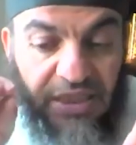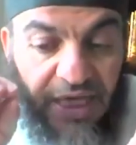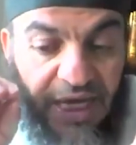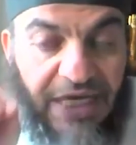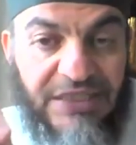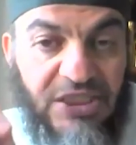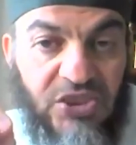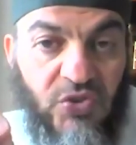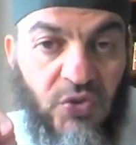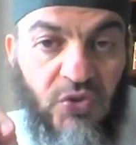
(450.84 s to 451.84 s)
add
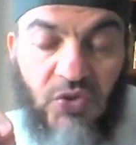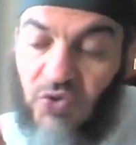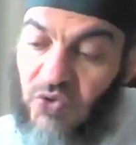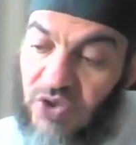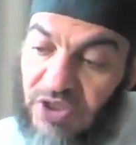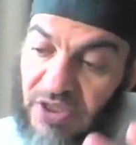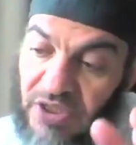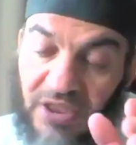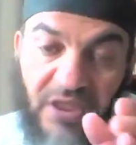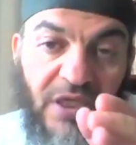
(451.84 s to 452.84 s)
it to your
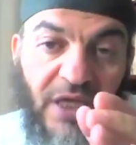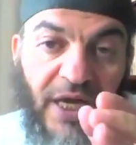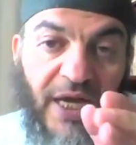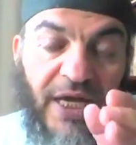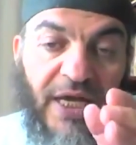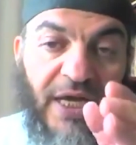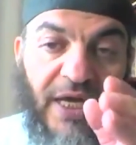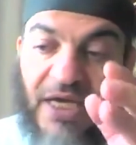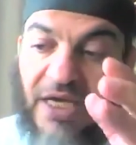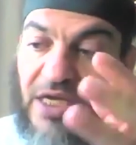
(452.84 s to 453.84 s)

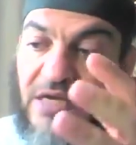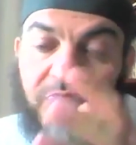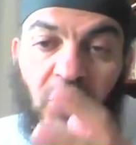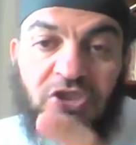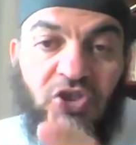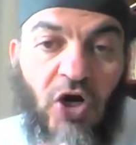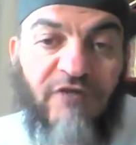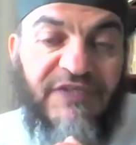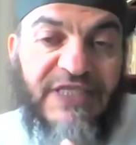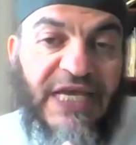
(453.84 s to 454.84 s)
pot of
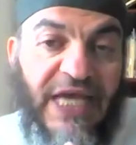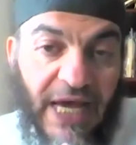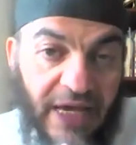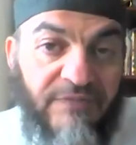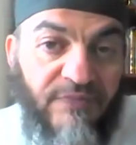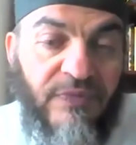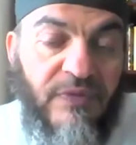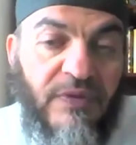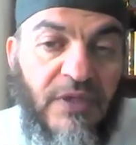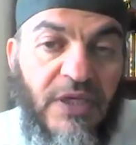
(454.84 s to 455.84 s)
zakah,
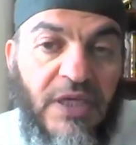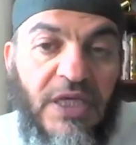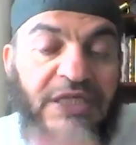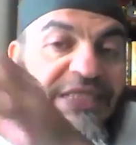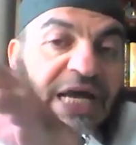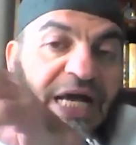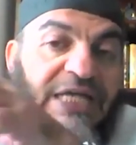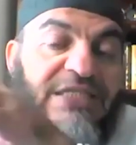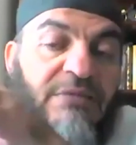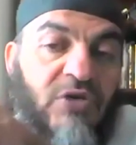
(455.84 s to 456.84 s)

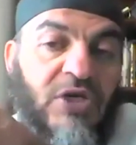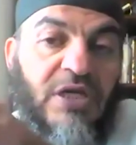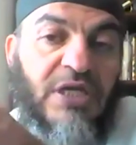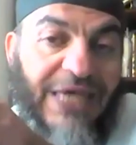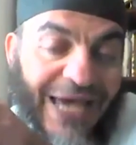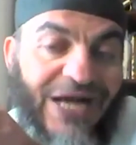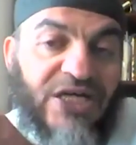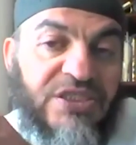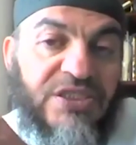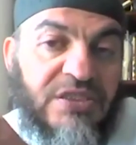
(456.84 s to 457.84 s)
zakatable
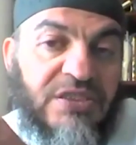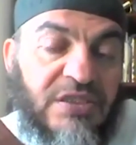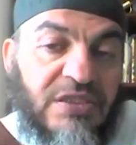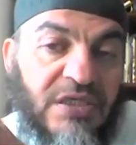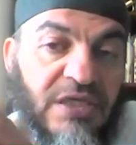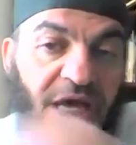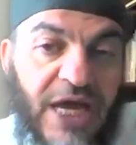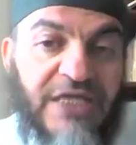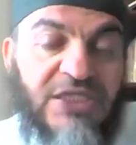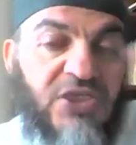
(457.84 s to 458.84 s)
cash,
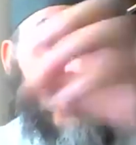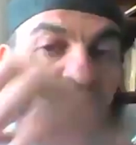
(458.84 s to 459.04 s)
add it to